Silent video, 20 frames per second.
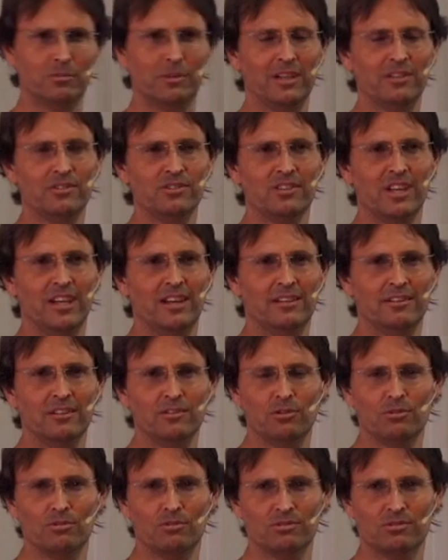to understand the
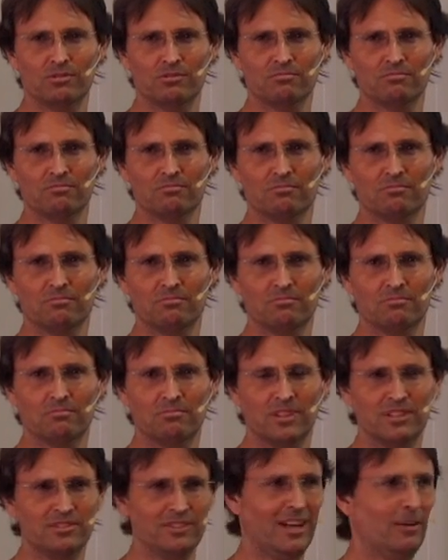laws.
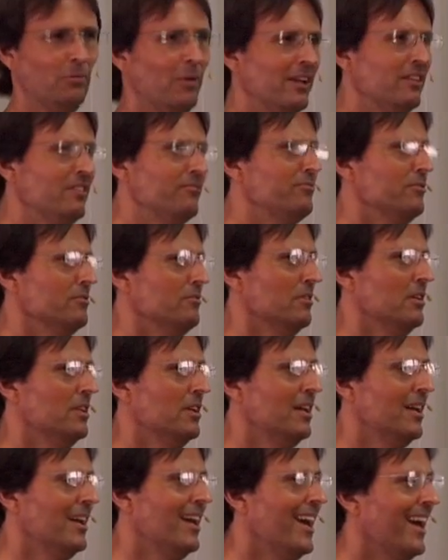Isn't that wonderful?
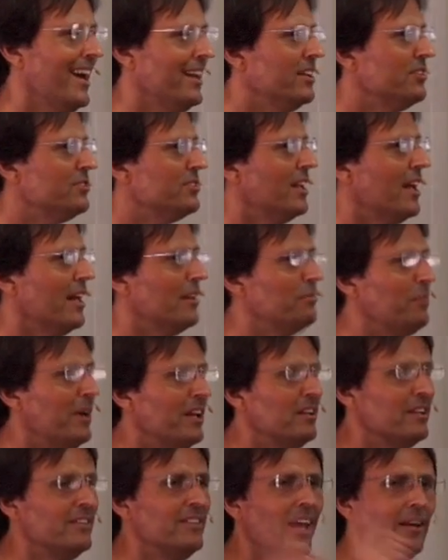And isn't that,
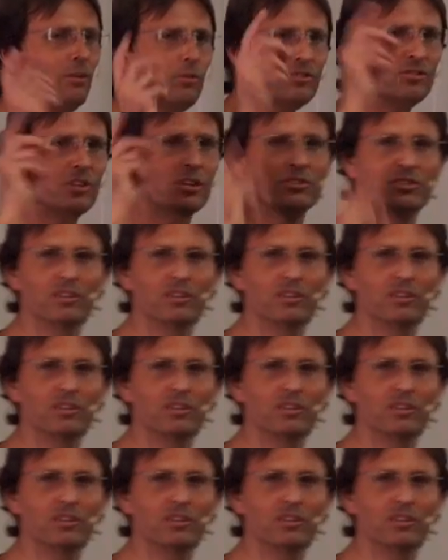Bennett, that also